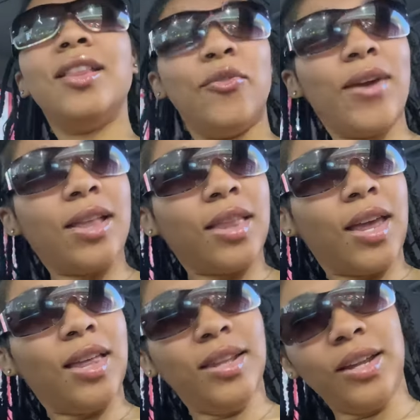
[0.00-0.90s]
the fact that
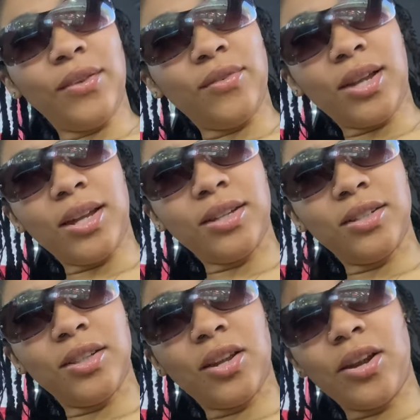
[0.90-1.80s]
he lives like
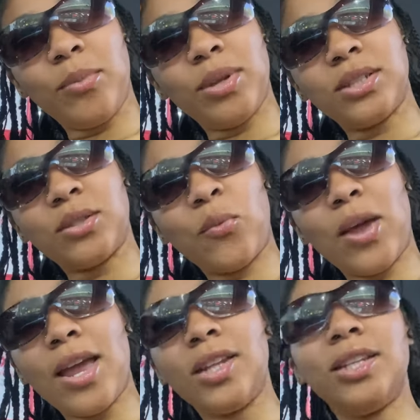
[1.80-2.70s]
30 minutes
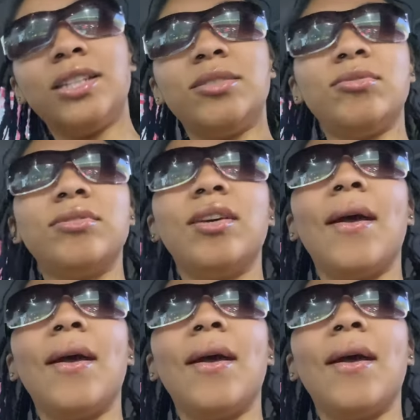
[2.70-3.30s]
away is